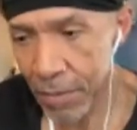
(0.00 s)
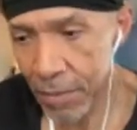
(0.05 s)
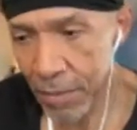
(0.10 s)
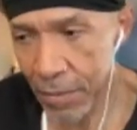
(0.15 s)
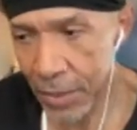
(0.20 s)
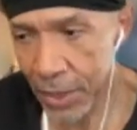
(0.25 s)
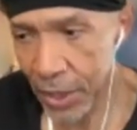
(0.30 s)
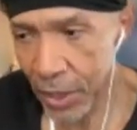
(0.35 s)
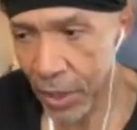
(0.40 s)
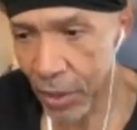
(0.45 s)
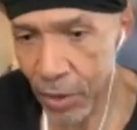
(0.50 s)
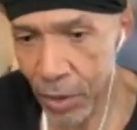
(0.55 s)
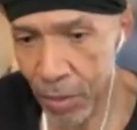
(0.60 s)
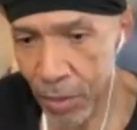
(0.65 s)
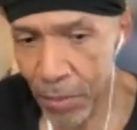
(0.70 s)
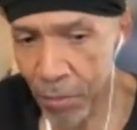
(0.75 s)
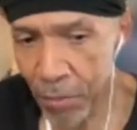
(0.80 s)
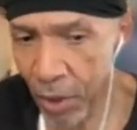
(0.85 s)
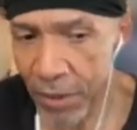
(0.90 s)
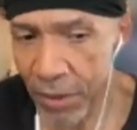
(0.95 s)
you know, they're
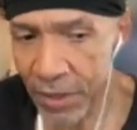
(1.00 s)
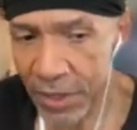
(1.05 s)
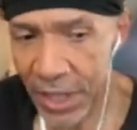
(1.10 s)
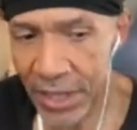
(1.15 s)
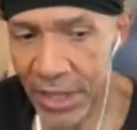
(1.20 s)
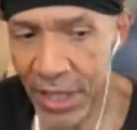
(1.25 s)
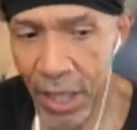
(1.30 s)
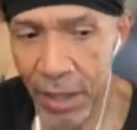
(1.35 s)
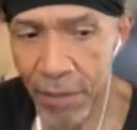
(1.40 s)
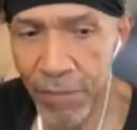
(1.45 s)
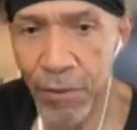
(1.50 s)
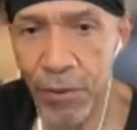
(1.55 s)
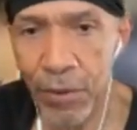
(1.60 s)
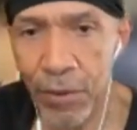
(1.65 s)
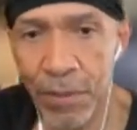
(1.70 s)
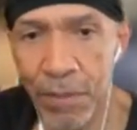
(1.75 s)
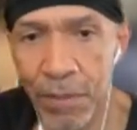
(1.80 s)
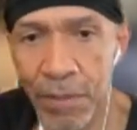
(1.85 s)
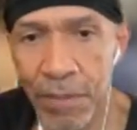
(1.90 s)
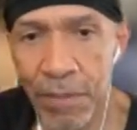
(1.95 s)
my brothers. I died for them,
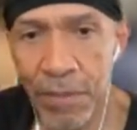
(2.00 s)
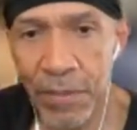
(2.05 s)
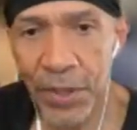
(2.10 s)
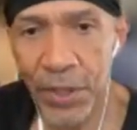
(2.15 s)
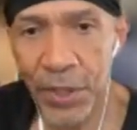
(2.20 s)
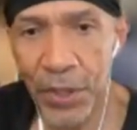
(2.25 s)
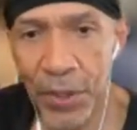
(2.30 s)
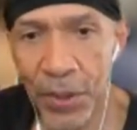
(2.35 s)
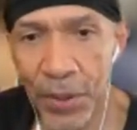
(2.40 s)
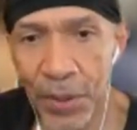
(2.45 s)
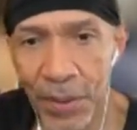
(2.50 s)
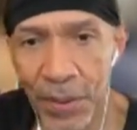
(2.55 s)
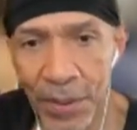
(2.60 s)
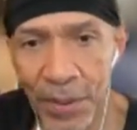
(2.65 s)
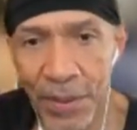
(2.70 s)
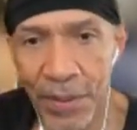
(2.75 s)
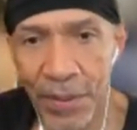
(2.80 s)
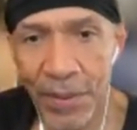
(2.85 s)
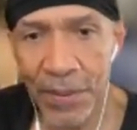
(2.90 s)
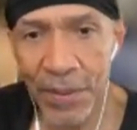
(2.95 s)
you know.
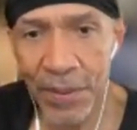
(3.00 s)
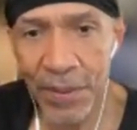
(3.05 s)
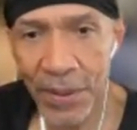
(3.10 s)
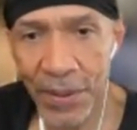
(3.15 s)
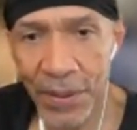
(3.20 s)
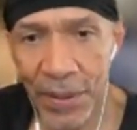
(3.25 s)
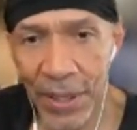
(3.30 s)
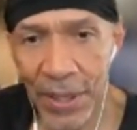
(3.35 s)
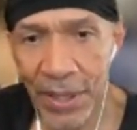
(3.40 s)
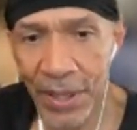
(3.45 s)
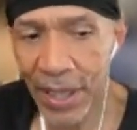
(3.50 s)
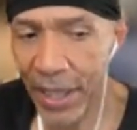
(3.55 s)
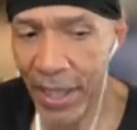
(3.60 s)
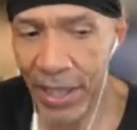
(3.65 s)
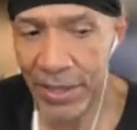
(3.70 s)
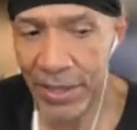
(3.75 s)
And like I